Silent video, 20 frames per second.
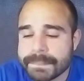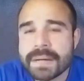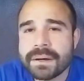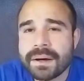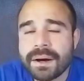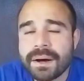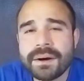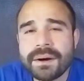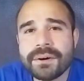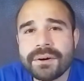
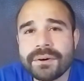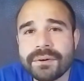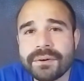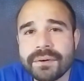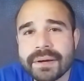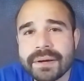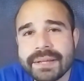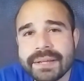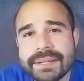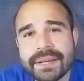Oh,
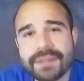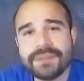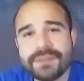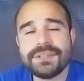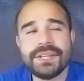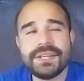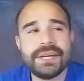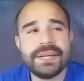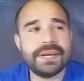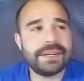and the other
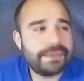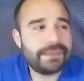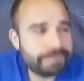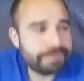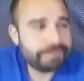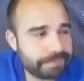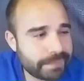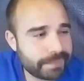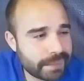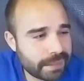thing
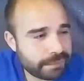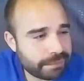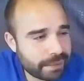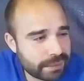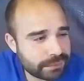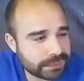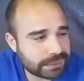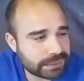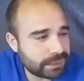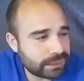if I
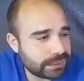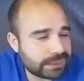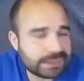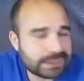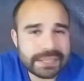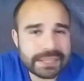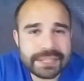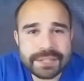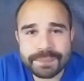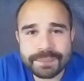don't start
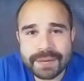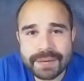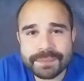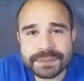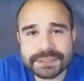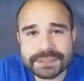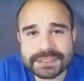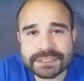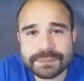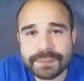sending
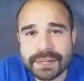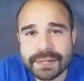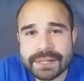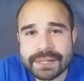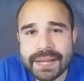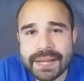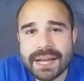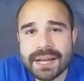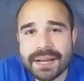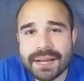payments to my
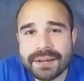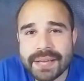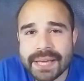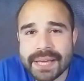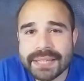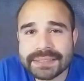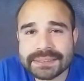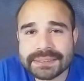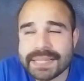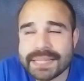dad
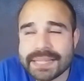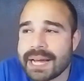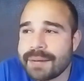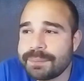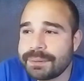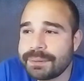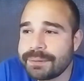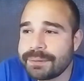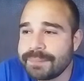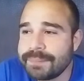ASAP,
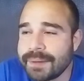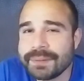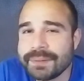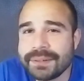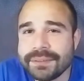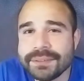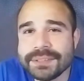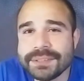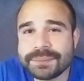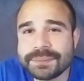I'm going to
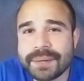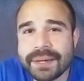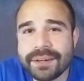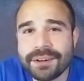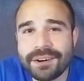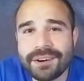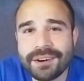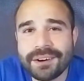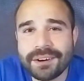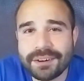lose my
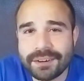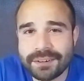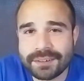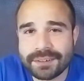car.